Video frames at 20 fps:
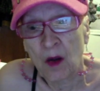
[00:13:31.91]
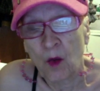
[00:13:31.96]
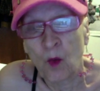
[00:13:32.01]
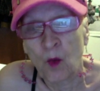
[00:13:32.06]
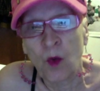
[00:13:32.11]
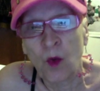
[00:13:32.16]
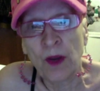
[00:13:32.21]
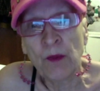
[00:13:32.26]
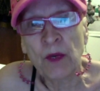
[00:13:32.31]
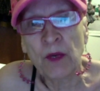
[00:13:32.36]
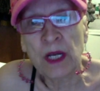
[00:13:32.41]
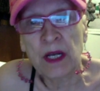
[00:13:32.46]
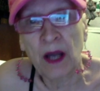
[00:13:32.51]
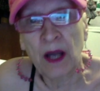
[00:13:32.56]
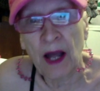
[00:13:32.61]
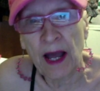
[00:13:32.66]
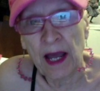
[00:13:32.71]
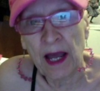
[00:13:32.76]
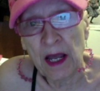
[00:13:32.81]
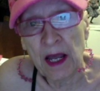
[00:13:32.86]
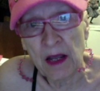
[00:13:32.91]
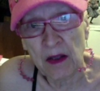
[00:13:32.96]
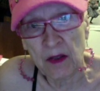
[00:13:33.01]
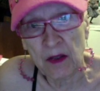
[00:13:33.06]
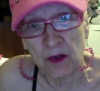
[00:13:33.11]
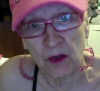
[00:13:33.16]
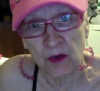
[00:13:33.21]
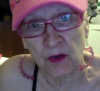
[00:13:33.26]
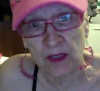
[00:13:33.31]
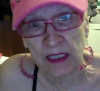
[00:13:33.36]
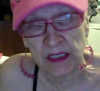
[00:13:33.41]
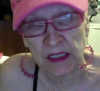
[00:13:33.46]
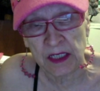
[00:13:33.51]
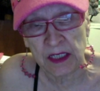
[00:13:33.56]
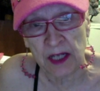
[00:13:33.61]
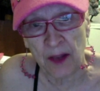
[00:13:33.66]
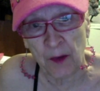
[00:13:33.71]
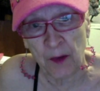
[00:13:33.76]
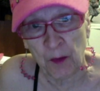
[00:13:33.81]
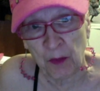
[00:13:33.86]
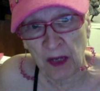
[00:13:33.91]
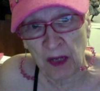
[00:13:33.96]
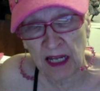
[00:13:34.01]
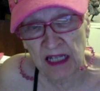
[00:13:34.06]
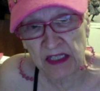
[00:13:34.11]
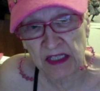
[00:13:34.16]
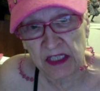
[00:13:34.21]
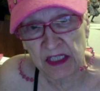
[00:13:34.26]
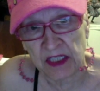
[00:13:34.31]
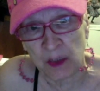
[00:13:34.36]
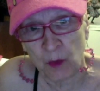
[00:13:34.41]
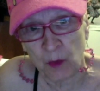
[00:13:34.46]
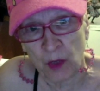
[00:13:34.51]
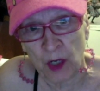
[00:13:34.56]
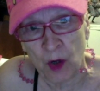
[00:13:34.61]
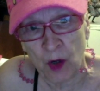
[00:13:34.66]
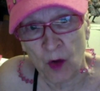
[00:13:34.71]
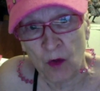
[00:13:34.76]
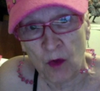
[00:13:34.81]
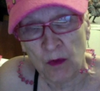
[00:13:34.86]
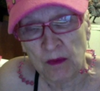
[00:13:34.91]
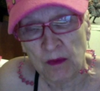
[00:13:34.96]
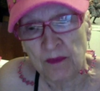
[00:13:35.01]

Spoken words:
When we die, there is another place that we go.